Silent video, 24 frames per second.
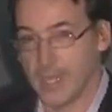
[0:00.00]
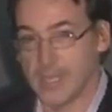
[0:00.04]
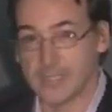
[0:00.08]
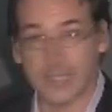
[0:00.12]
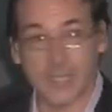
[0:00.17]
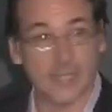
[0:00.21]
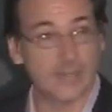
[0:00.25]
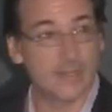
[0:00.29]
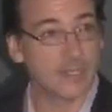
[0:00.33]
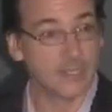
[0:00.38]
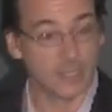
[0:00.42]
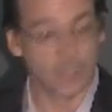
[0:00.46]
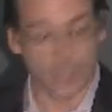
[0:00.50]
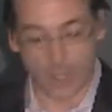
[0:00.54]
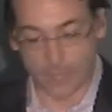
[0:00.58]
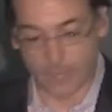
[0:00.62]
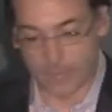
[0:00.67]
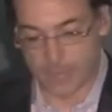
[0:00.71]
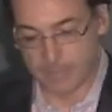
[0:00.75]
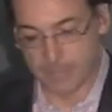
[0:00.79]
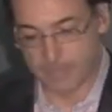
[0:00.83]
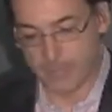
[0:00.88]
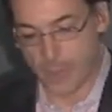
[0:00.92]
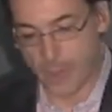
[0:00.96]
I started
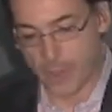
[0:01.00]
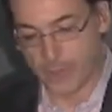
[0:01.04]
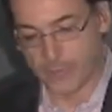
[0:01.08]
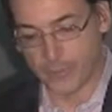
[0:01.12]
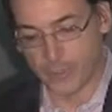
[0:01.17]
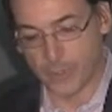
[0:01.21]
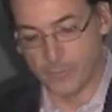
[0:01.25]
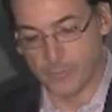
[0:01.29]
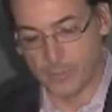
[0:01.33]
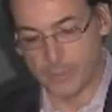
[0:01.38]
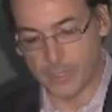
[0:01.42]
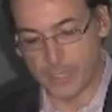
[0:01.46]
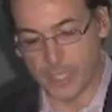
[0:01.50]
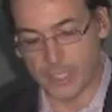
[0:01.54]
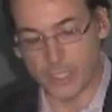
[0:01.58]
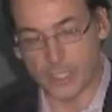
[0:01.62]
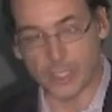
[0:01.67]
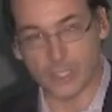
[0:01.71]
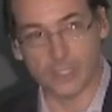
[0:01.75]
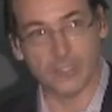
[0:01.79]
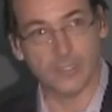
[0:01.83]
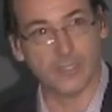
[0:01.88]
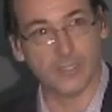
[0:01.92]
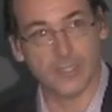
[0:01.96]
loving both
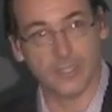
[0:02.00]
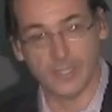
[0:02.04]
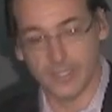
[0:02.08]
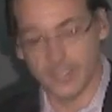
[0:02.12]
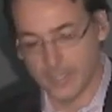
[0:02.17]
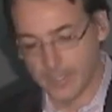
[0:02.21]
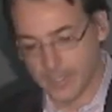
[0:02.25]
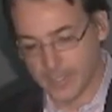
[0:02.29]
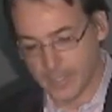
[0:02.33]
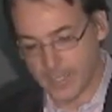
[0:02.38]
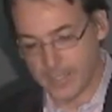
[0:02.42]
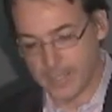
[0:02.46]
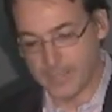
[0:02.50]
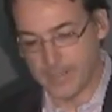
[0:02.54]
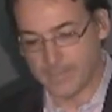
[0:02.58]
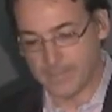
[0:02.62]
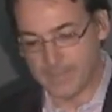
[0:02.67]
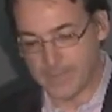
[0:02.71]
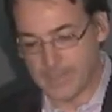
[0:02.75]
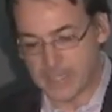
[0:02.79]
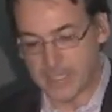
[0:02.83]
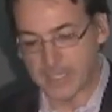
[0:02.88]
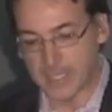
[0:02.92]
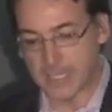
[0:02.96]
computation and
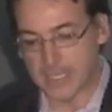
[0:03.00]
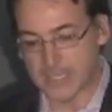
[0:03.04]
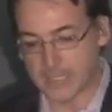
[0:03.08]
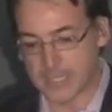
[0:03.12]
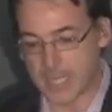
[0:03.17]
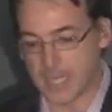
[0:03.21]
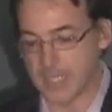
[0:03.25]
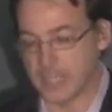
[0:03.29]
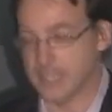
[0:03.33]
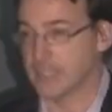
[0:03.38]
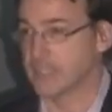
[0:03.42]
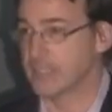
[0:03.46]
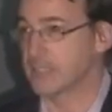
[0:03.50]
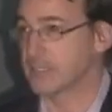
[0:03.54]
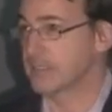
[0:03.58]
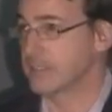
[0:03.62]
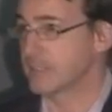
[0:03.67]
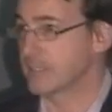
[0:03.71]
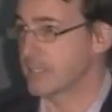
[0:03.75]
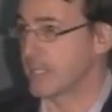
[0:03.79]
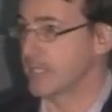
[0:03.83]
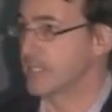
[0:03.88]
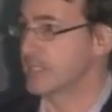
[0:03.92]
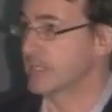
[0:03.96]
the physical
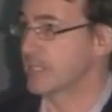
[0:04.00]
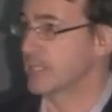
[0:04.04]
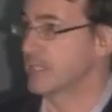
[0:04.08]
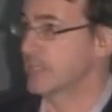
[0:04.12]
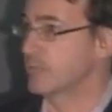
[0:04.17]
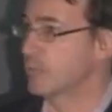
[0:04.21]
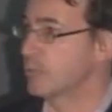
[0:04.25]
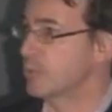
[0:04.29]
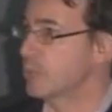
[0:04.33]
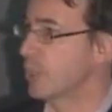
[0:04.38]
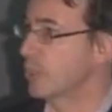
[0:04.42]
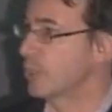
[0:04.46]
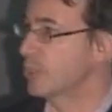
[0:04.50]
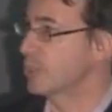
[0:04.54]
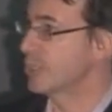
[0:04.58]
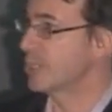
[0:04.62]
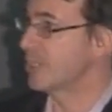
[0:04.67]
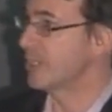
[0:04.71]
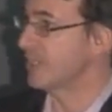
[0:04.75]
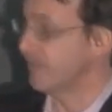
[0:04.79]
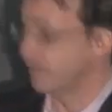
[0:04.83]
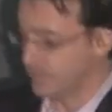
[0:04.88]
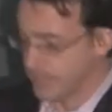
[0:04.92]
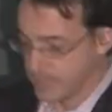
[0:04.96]
sciences, which are
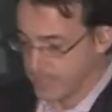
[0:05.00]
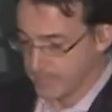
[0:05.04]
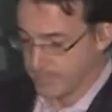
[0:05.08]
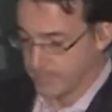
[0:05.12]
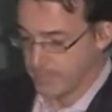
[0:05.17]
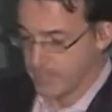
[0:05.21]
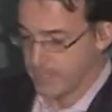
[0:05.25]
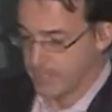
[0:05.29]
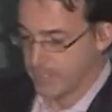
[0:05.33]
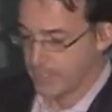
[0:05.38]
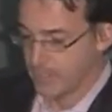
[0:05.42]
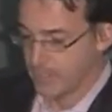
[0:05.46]
chiefly